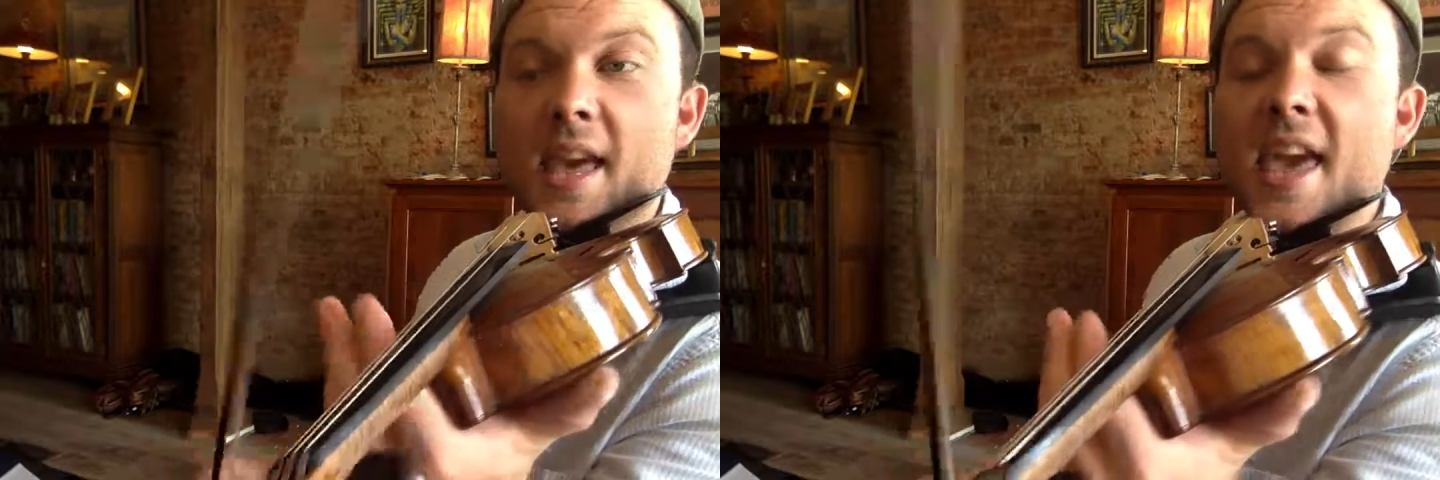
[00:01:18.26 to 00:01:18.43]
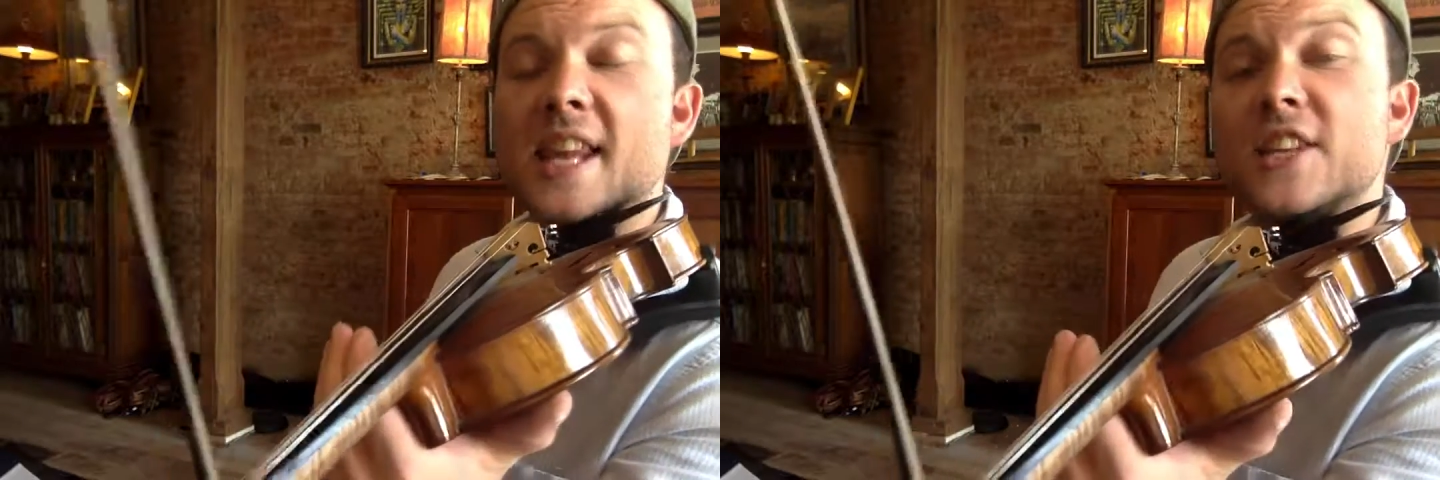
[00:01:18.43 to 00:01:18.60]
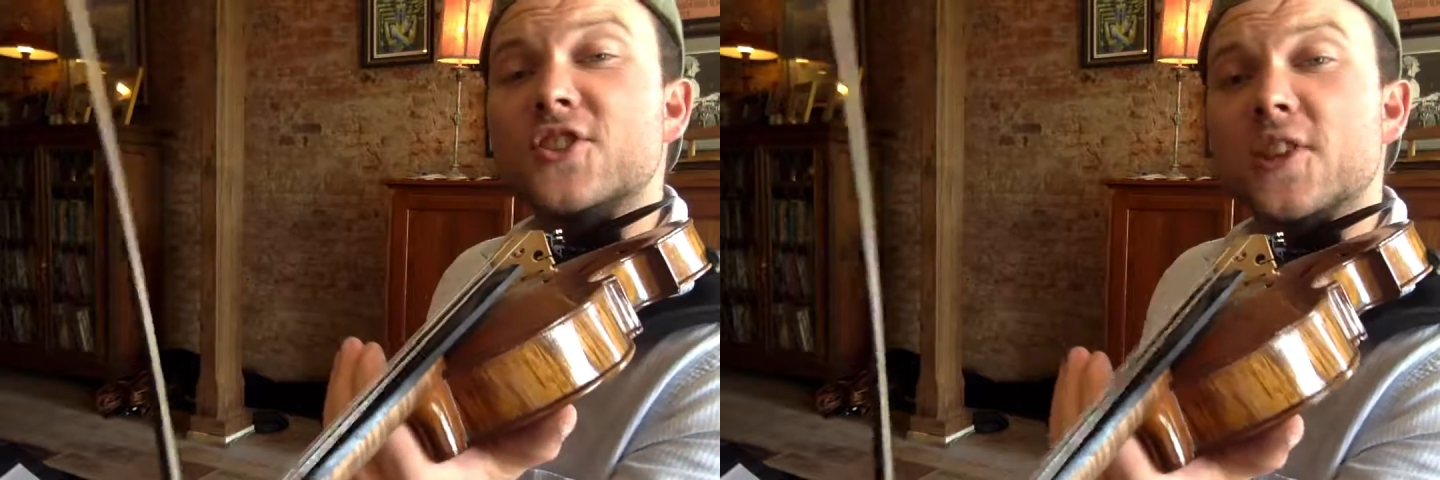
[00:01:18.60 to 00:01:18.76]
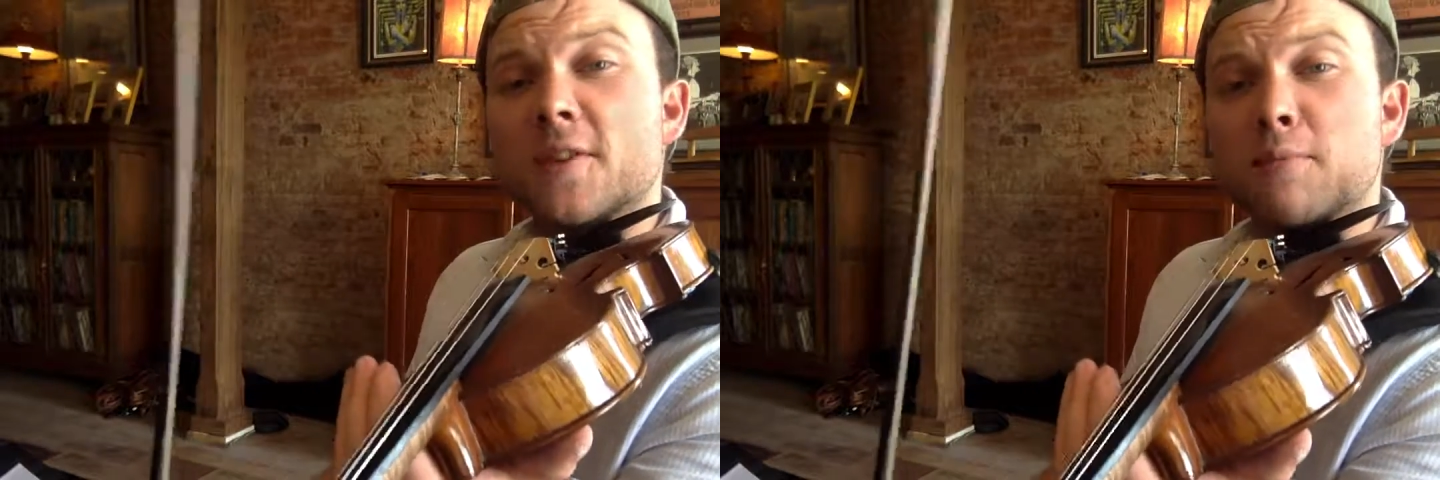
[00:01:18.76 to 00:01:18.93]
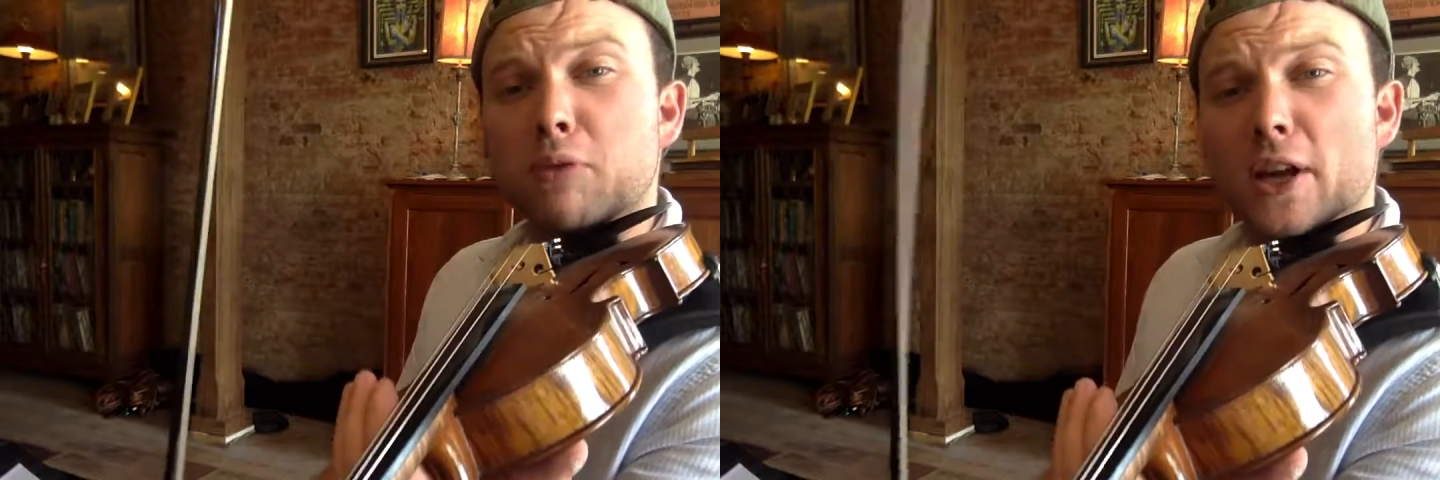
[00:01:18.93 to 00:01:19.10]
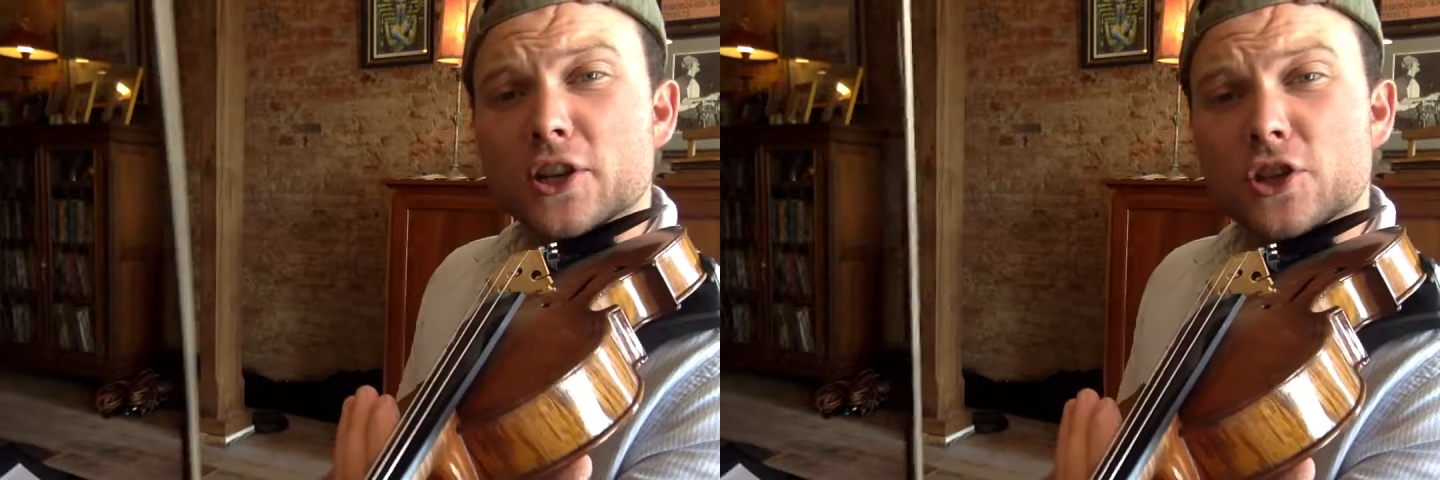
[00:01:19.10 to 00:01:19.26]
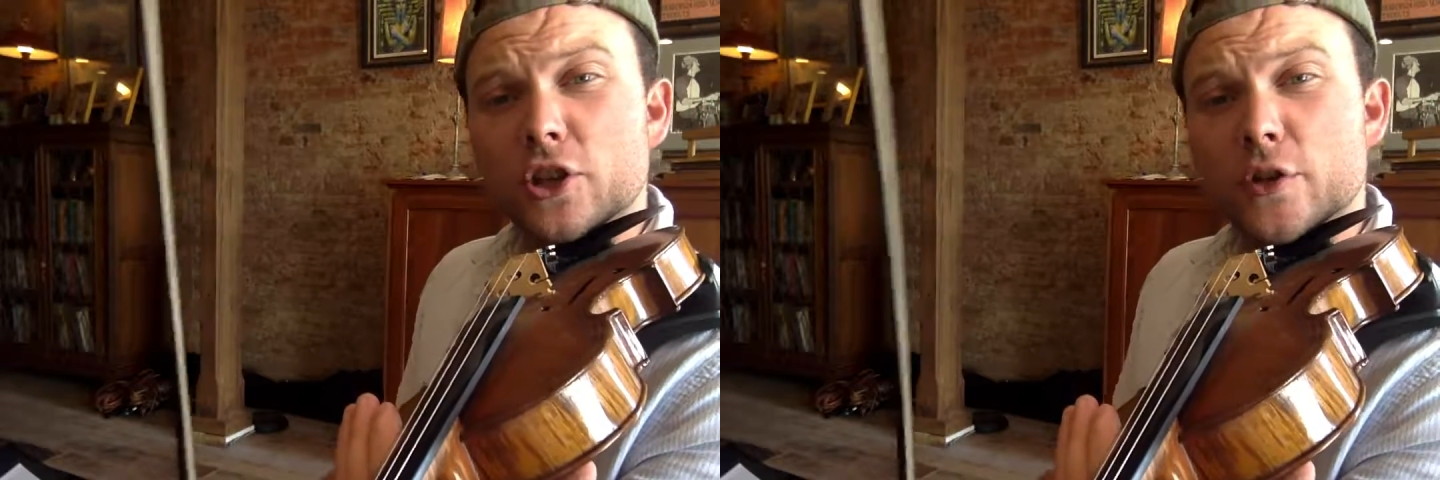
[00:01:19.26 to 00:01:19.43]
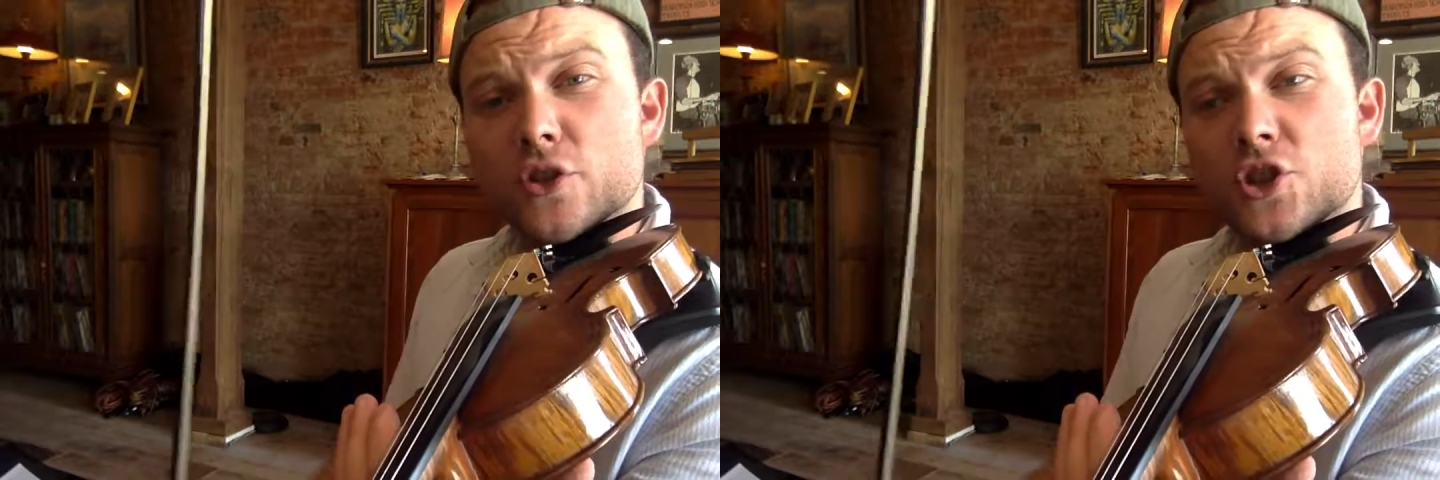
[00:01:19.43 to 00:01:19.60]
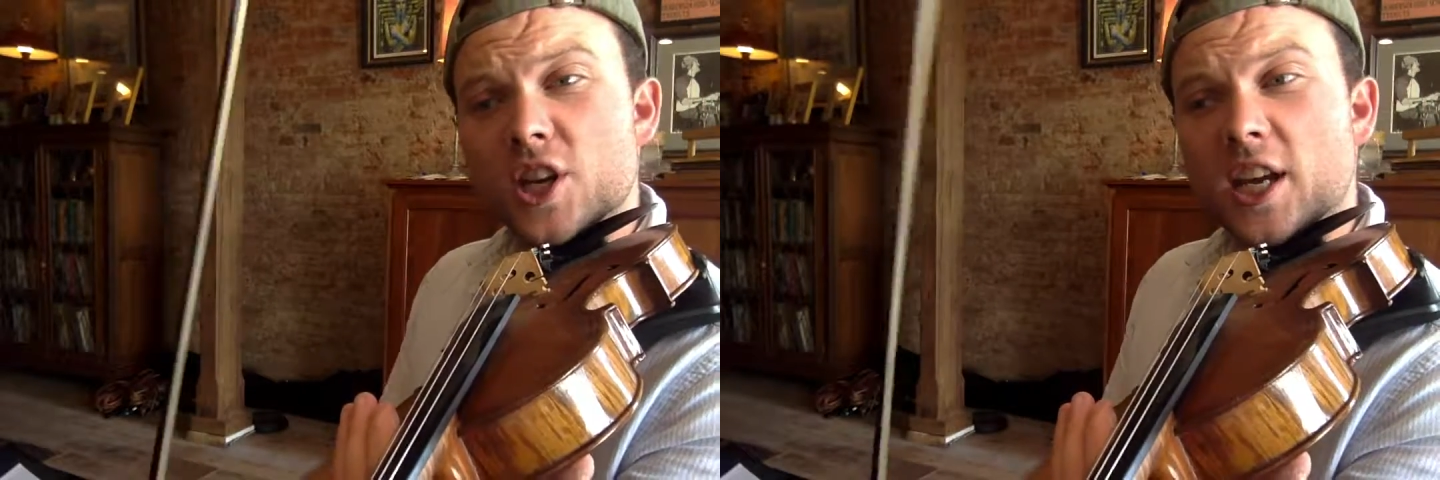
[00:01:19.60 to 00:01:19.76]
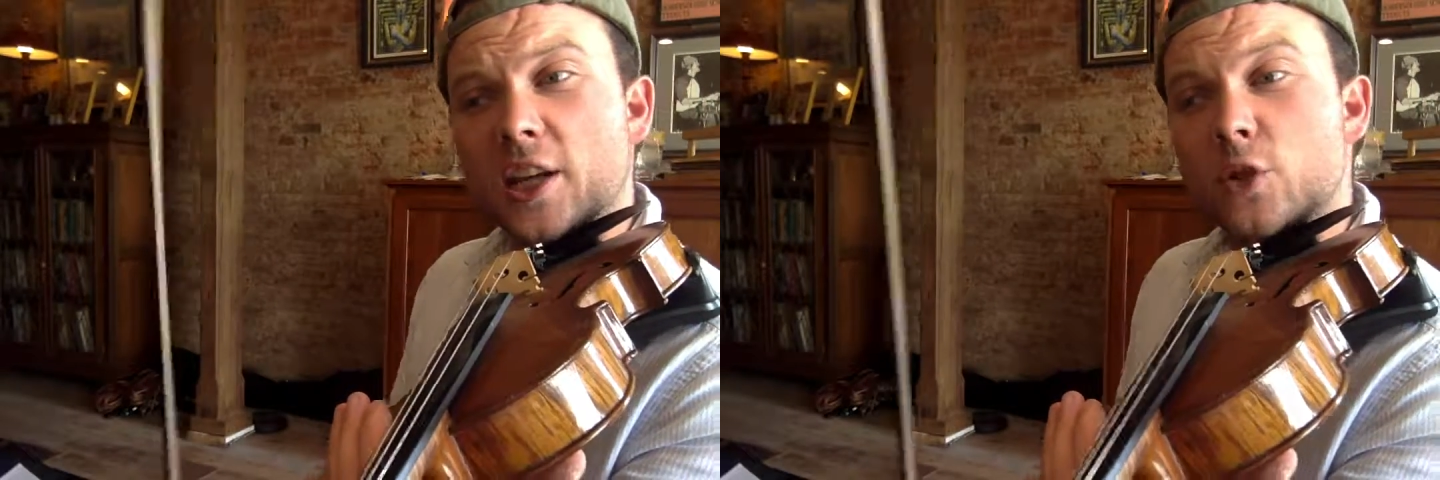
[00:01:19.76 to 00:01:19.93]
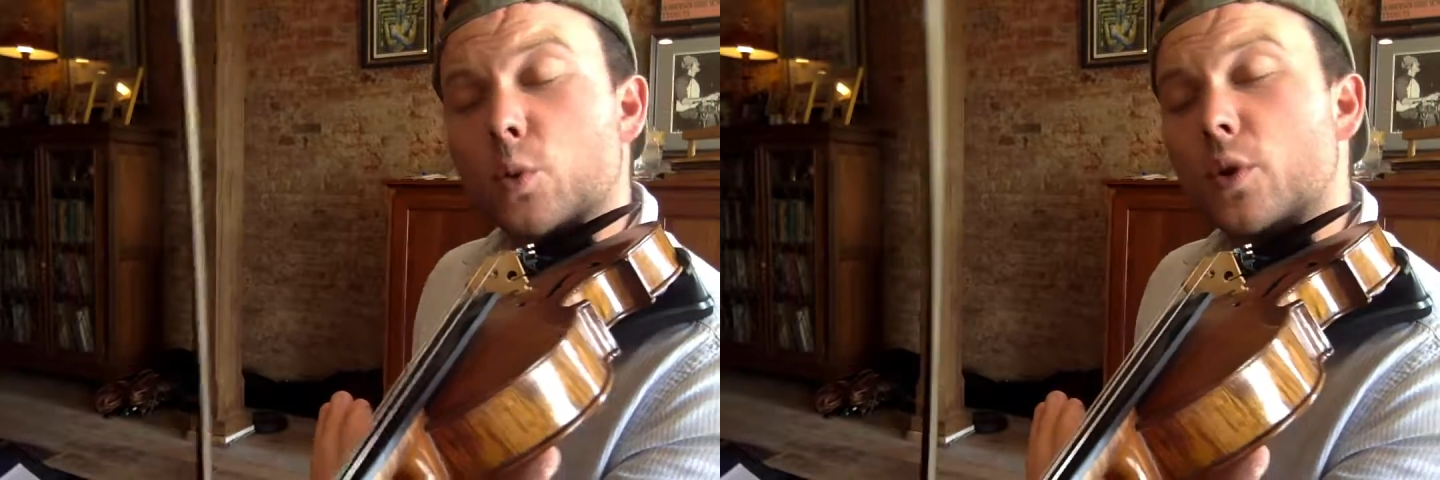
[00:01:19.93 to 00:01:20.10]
And instead of playing two G's,